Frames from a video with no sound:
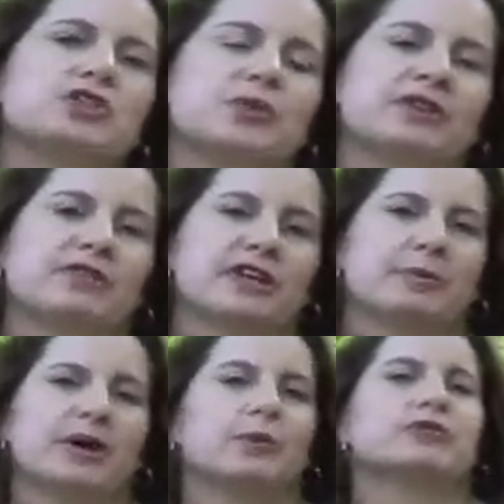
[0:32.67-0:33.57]
you want to think
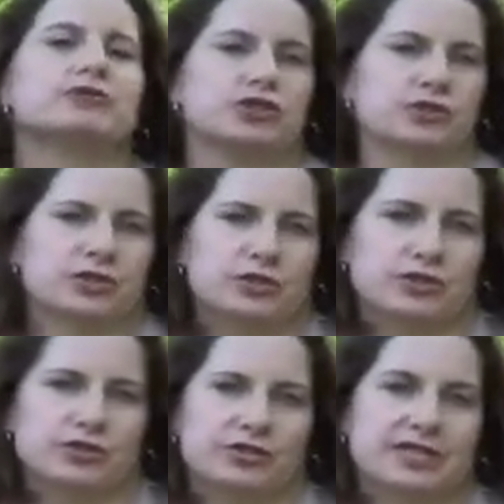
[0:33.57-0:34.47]
about when you're choosing
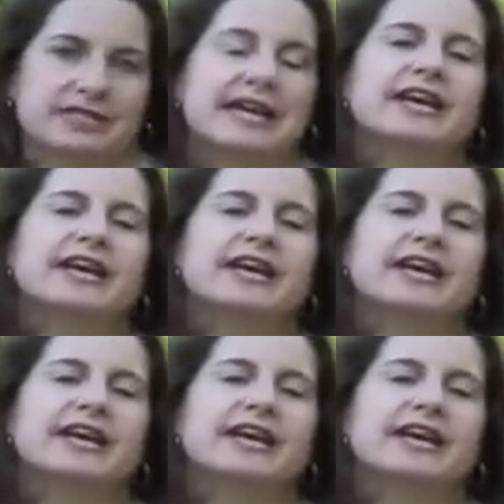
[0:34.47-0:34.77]
attorneys